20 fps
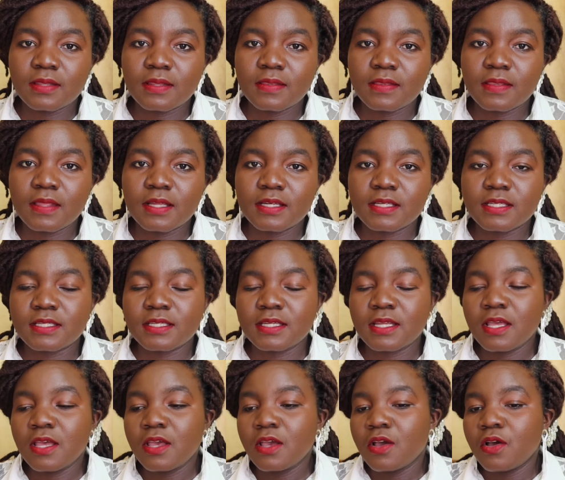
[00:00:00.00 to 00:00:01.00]
that
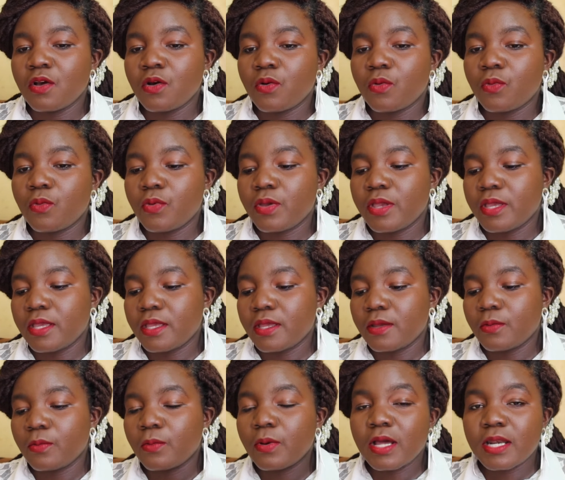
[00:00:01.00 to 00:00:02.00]
we
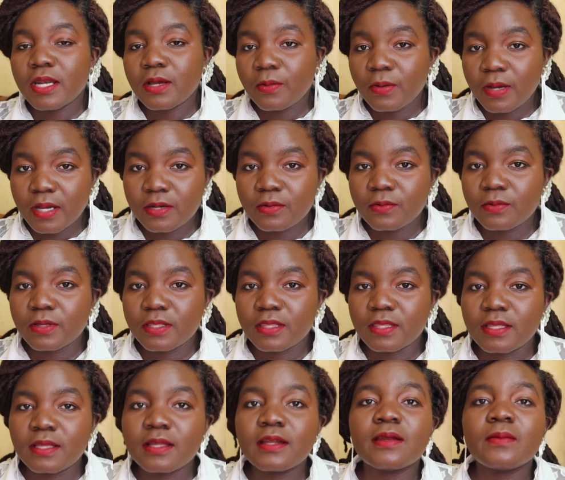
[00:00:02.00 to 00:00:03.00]
want to work with.
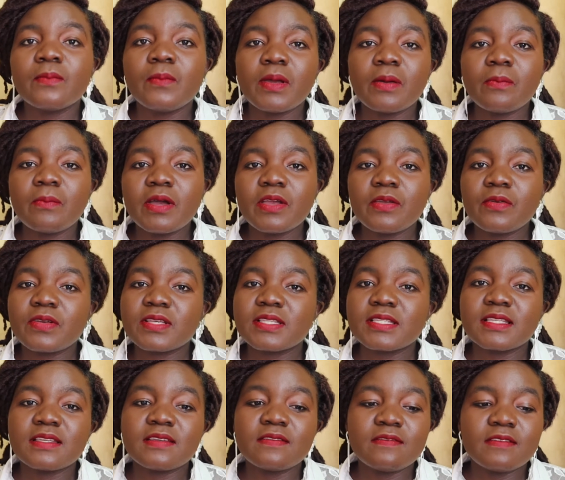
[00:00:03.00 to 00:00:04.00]
Remember, your
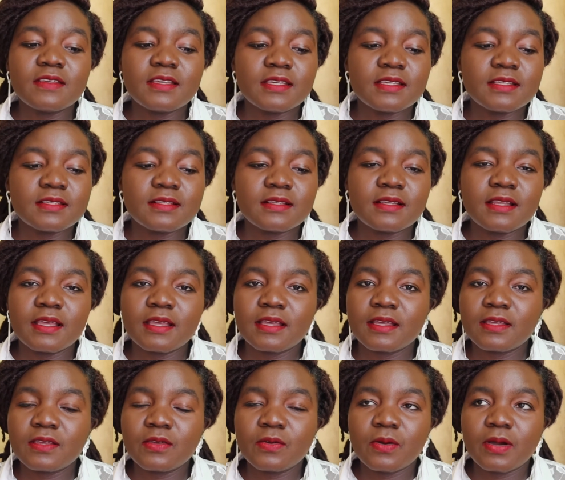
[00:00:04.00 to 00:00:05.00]
CV is
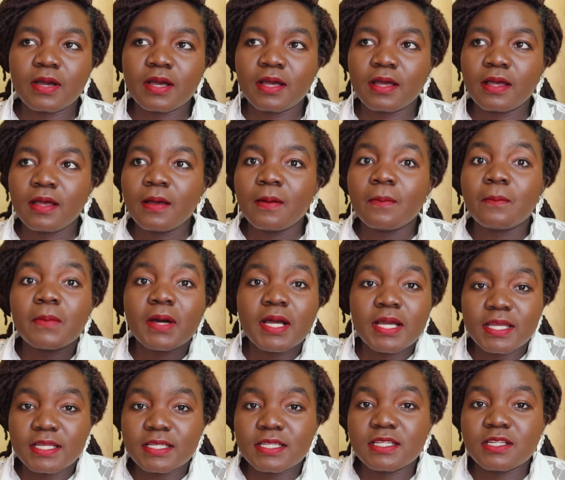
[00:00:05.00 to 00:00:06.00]
like your
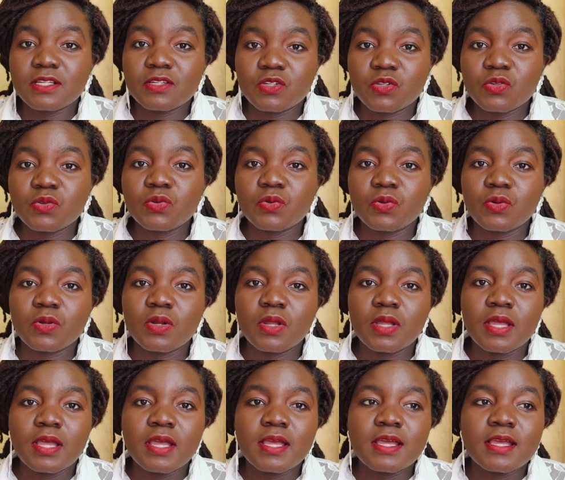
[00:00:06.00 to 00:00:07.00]
marketing tool,
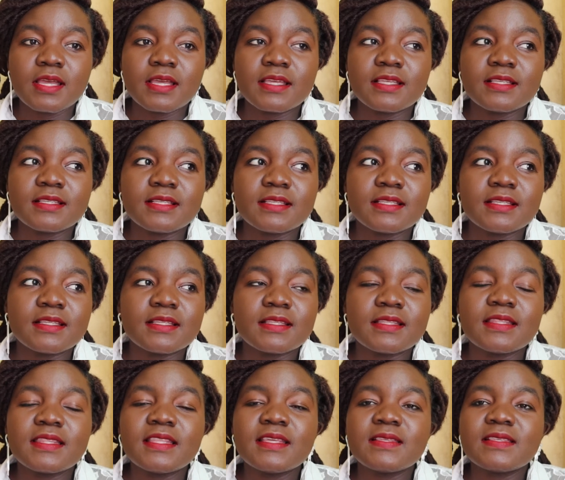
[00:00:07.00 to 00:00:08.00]
is
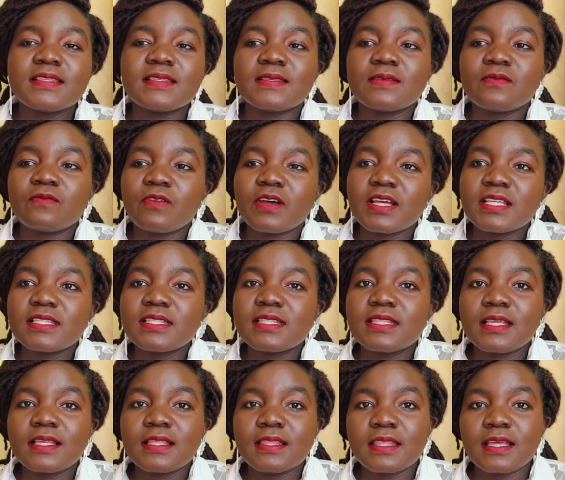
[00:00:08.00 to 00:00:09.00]
the first
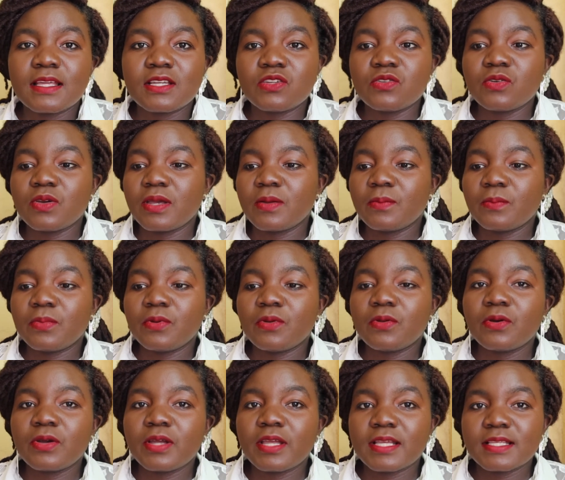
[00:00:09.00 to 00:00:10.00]
thing that your
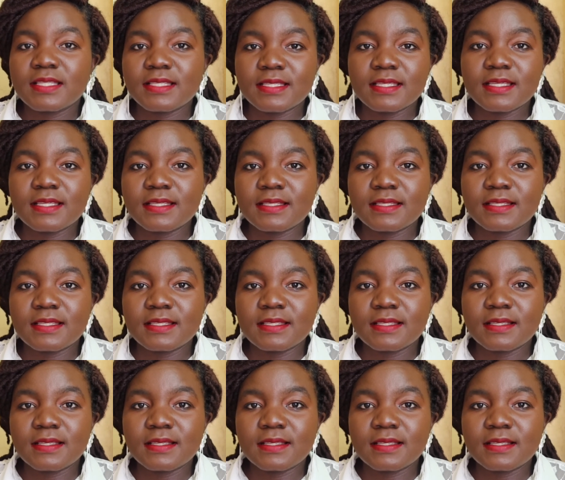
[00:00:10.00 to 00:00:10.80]
employer sees,